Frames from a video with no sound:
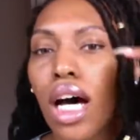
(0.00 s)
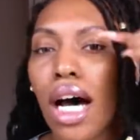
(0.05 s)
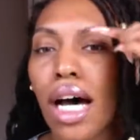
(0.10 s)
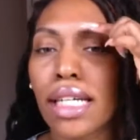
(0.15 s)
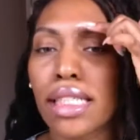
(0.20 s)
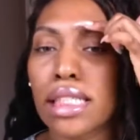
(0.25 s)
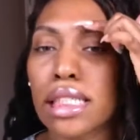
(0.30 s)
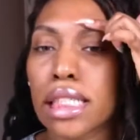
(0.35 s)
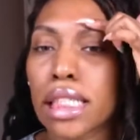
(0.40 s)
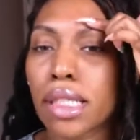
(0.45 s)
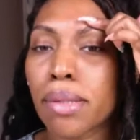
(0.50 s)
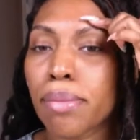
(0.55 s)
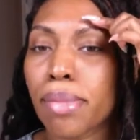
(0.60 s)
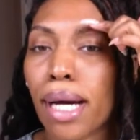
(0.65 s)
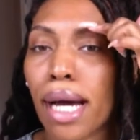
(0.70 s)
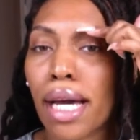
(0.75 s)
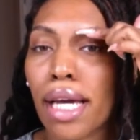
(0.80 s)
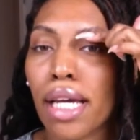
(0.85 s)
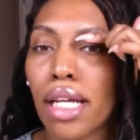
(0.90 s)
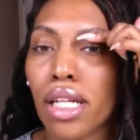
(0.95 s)
I didn't
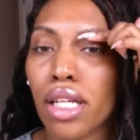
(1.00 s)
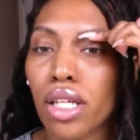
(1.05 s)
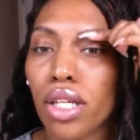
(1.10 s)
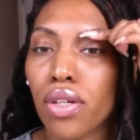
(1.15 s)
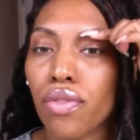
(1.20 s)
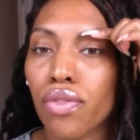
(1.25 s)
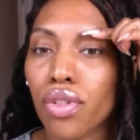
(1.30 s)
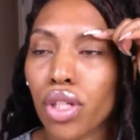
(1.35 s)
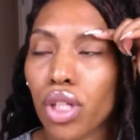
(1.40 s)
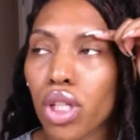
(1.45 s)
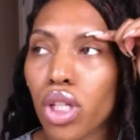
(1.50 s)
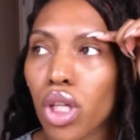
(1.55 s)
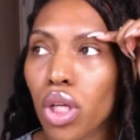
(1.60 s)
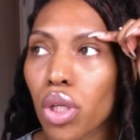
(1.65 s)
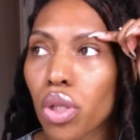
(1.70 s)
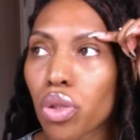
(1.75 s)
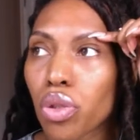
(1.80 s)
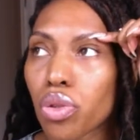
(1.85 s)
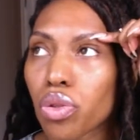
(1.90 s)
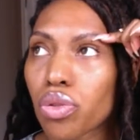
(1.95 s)
buy any of the
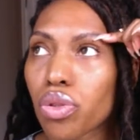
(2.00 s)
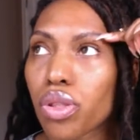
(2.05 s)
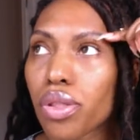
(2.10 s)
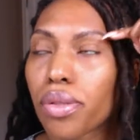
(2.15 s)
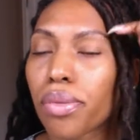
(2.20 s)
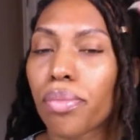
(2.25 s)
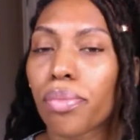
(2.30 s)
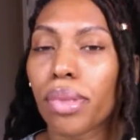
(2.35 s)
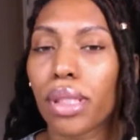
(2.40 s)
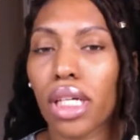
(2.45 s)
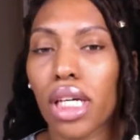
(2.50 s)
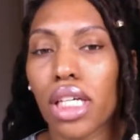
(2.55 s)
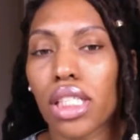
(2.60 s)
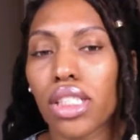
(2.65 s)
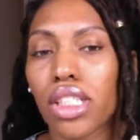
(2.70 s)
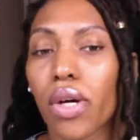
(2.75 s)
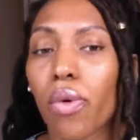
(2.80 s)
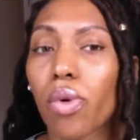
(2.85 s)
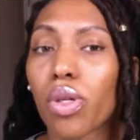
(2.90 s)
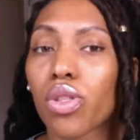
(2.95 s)
clothes
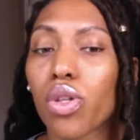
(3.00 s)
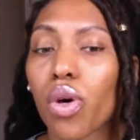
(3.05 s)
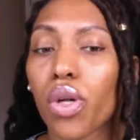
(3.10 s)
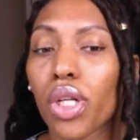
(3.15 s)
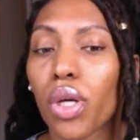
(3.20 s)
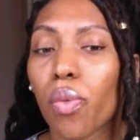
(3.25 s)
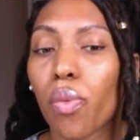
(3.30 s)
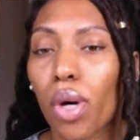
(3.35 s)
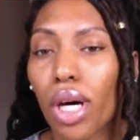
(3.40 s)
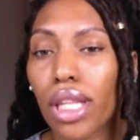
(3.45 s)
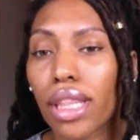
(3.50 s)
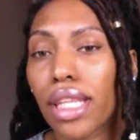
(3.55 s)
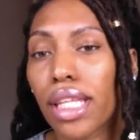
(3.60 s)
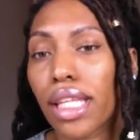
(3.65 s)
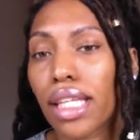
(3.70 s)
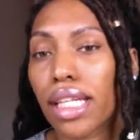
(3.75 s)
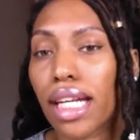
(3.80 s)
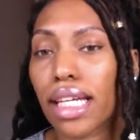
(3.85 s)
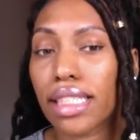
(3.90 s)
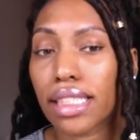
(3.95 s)
because there was only one
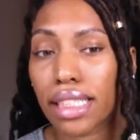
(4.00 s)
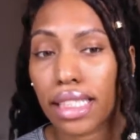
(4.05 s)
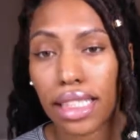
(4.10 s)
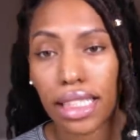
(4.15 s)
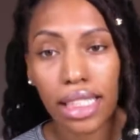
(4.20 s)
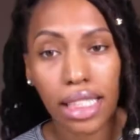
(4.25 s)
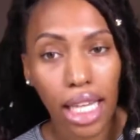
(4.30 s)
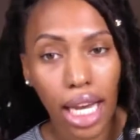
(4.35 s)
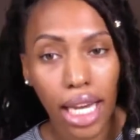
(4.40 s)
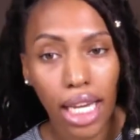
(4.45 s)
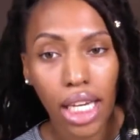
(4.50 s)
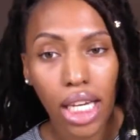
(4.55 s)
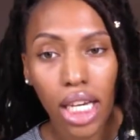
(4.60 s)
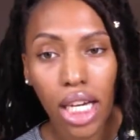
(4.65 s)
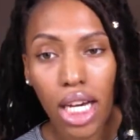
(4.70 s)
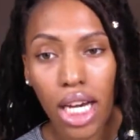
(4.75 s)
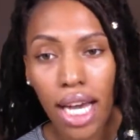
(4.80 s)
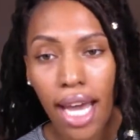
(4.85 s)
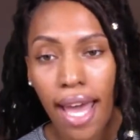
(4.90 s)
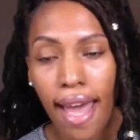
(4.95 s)
thing that I did
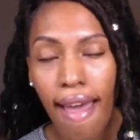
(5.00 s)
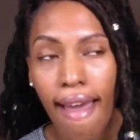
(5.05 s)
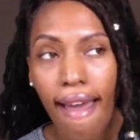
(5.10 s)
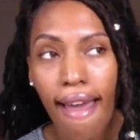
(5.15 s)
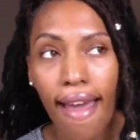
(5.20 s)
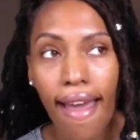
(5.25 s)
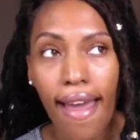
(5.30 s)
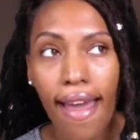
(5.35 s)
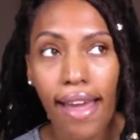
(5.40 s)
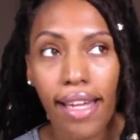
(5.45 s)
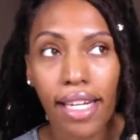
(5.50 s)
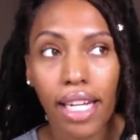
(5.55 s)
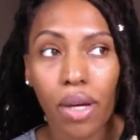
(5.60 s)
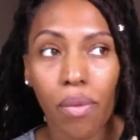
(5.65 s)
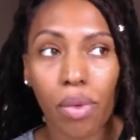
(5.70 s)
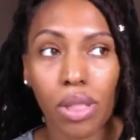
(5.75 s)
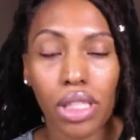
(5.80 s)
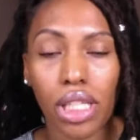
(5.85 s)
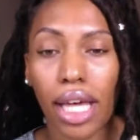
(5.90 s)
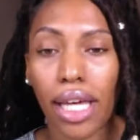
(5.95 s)
like, and it
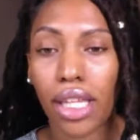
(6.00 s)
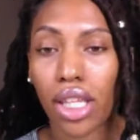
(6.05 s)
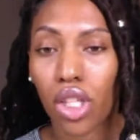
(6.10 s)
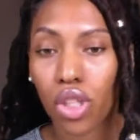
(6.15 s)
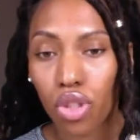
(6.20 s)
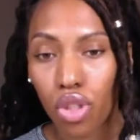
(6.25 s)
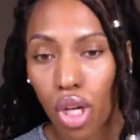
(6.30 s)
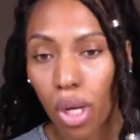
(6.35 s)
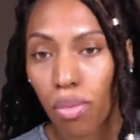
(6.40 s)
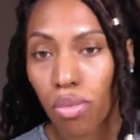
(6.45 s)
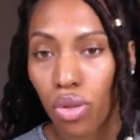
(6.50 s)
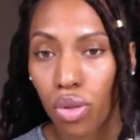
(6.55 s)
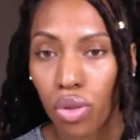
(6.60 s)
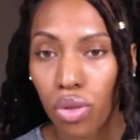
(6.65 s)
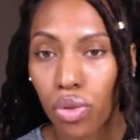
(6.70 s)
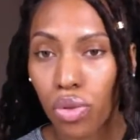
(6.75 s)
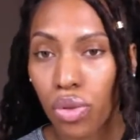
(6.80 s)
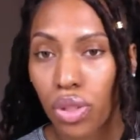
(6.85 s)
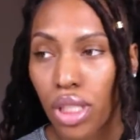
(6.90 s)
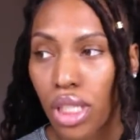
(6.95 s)
was like the
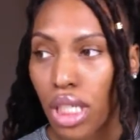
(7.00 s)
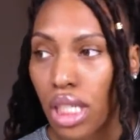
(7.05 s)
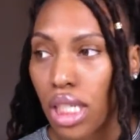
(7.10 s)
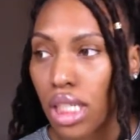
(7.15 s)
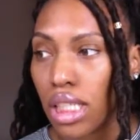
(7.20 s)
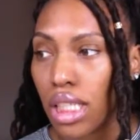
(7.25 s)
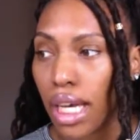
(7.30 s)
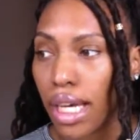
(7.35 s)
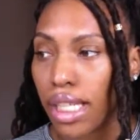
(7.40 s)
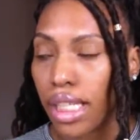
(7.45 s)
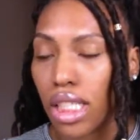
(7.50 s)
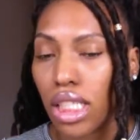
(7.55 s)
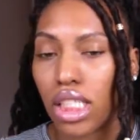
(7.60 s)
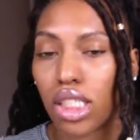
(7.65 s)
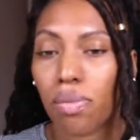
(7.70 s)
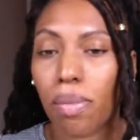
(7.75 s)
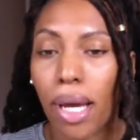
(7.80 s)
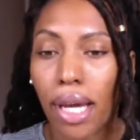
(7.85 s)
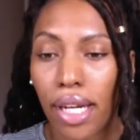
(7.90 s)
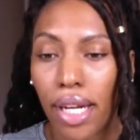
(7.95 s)
jumpsuit, like the
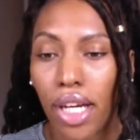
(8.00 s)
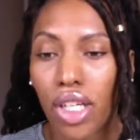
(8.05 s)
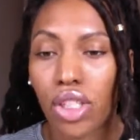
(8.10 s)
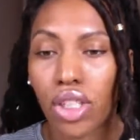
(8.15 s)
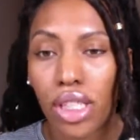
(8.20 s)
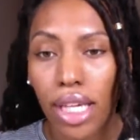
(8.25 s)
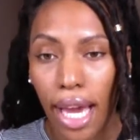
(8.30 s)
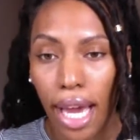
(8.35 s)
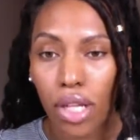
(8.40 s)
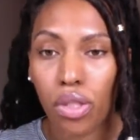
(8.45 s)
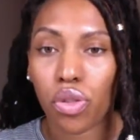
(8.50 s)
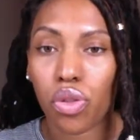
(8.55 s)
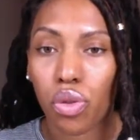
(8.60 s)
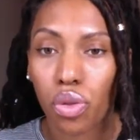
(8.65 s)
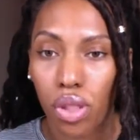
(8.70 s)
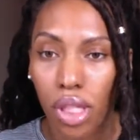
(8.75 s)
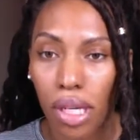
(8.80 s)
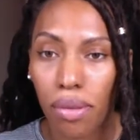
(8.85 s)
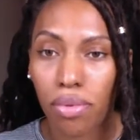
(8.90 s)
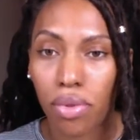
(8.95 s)
spandex cat
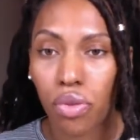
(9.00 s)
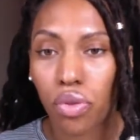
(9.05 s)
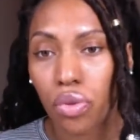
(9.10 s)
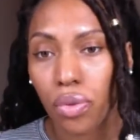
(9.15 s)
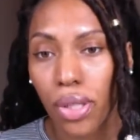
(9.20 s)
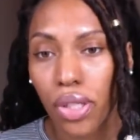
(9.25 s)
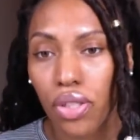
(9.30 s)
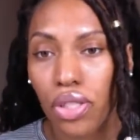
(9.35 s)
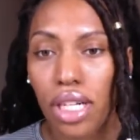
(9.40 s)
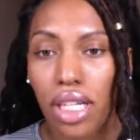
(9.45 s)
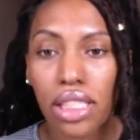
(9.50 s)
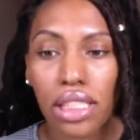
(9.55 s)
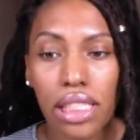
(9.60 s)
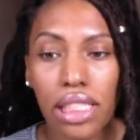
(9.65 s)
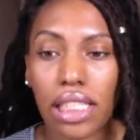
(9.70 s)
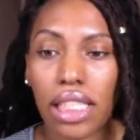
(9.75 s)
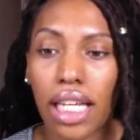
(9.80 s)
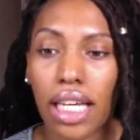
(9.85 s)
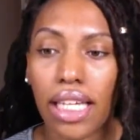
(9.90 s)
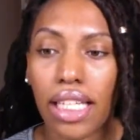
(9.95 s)
suit type situation. I
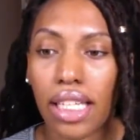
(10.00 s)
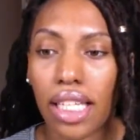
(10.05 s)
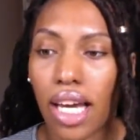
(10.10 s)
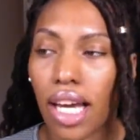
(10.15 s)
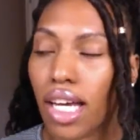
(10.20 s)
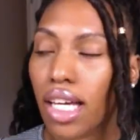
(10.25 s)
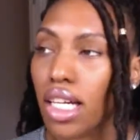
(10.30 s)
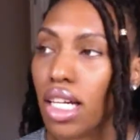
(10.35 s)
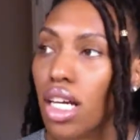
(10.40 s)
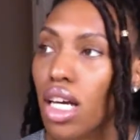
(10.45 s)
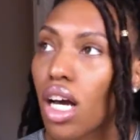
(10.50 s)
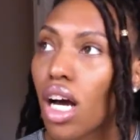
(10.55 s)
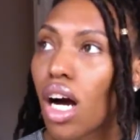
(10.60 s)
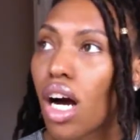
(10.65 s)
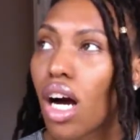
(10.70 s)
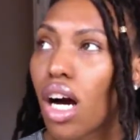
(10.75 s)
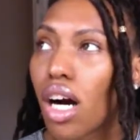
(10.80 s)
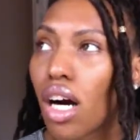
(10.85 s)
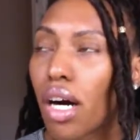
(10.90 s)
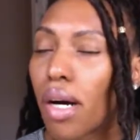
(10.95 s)
did like that,
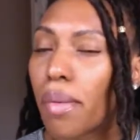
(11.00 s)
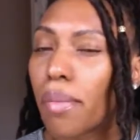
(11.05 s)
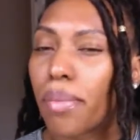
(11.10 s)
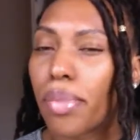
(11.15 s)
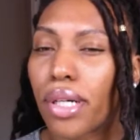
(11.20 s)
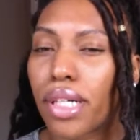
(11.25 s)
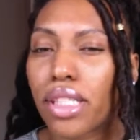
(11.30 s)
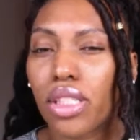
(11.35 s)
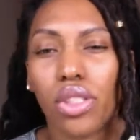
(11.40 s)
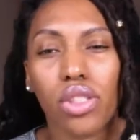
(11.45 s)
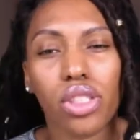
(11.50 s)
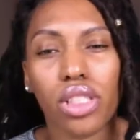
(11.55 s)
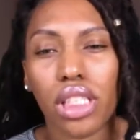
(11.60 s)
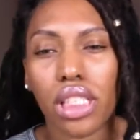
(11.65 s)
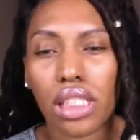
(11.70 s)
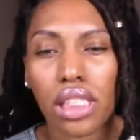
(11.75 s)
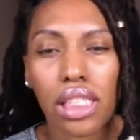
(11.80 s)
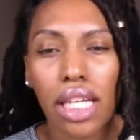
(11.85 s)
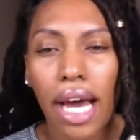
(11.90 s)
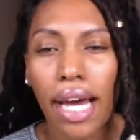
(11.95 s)
but
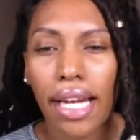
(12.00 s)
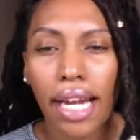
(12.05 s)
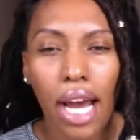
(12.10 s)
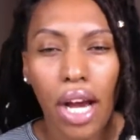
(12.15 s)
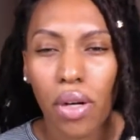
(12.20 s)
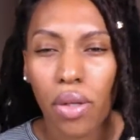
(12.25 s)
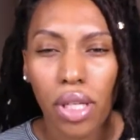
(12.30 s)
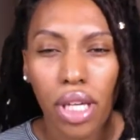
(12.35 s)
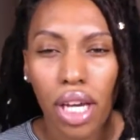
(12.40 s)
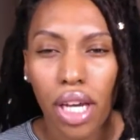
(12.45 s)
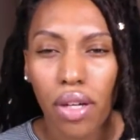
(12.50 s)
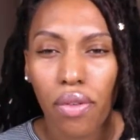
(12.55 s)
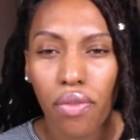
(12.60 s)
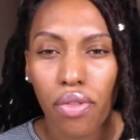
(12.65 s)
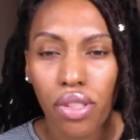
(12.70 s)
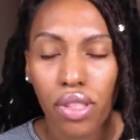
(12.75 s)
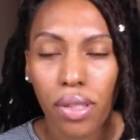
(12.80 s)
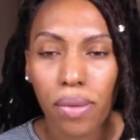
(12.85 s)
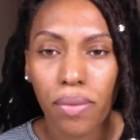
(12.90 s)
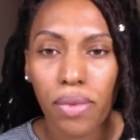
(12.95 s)
it's not out yet
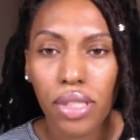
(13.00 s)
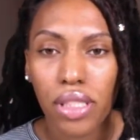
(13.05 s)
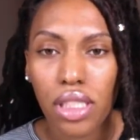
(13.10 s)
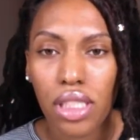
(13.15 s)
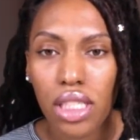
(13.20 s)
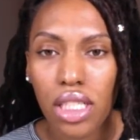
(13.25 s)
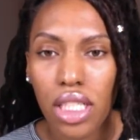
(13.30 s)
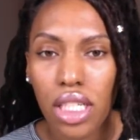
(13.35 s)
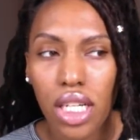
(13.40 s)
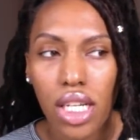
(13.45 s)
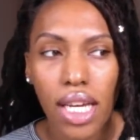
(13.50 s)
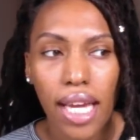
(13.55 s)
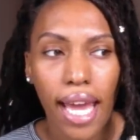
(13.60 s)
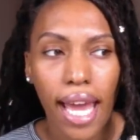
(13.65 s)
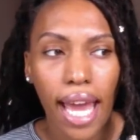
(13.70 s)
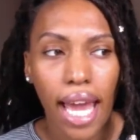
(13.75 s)
for some reason.